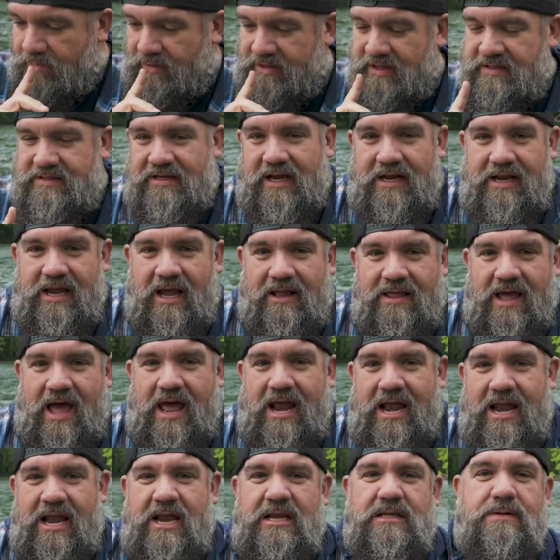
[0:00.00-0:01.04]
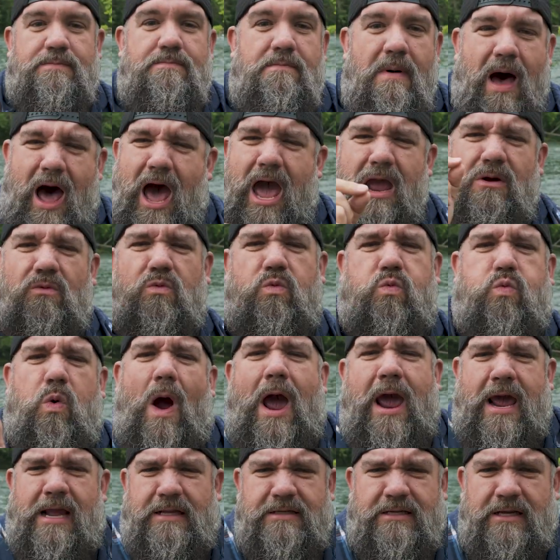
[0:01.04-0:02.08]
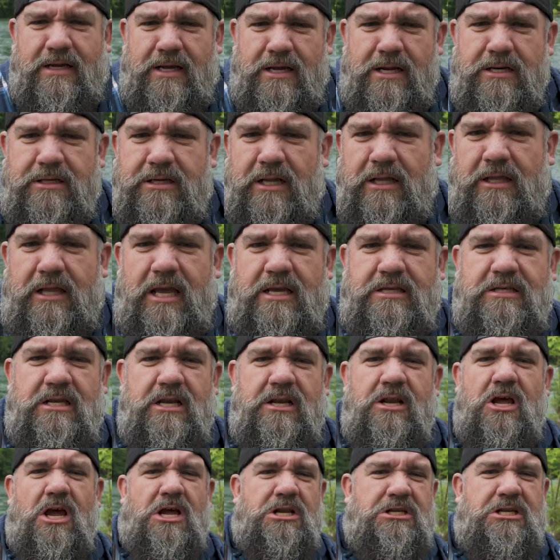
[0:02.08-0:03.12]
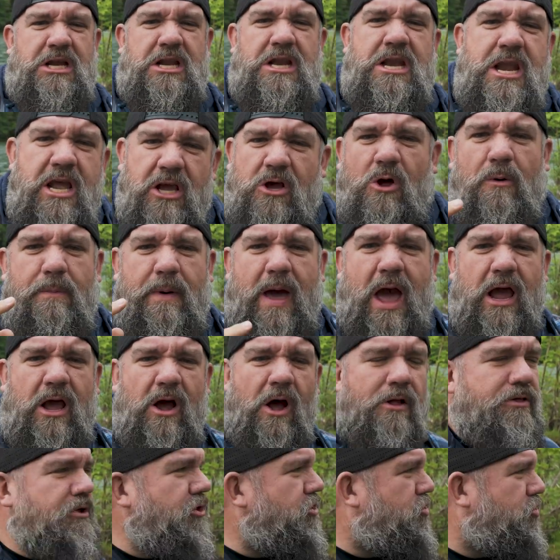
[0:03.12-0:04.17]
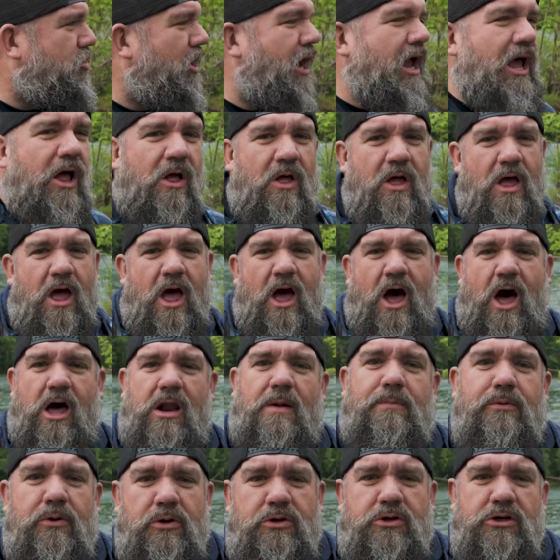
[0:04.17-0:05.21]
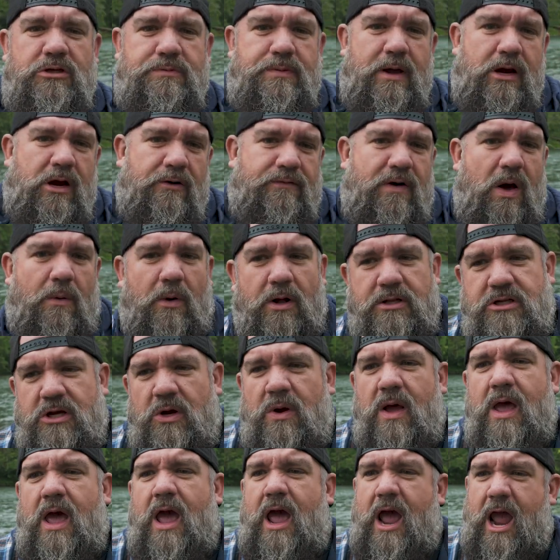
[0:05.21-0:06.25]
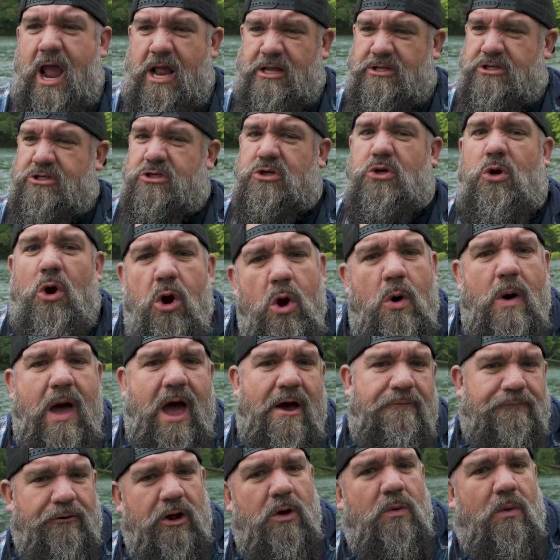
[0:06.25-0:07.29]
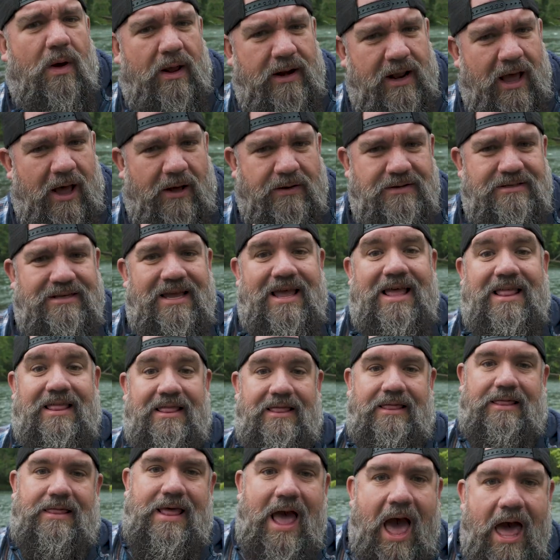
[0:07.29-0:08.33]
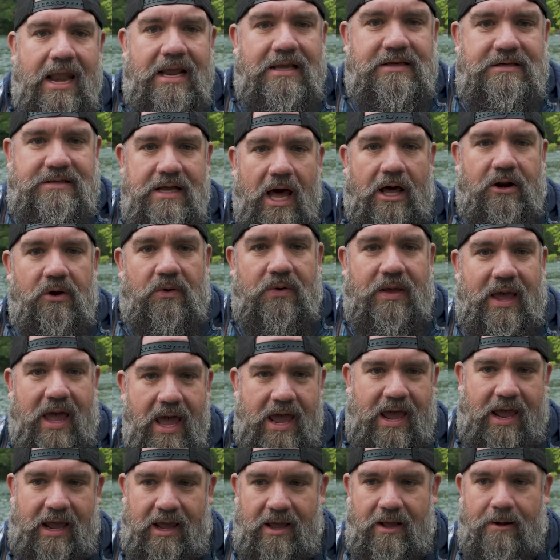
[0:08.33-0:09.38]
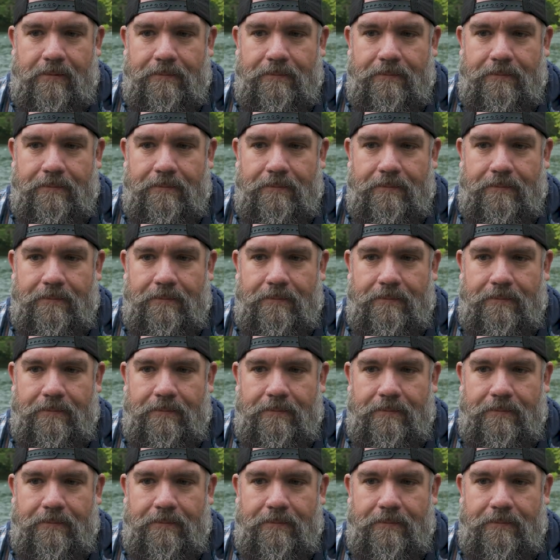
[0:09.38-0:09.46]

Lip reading: But this idea that it is my right to listen to Nickelback on the trail on a Bluetooth speaker if I want to, and screw everyone else, that is not okay.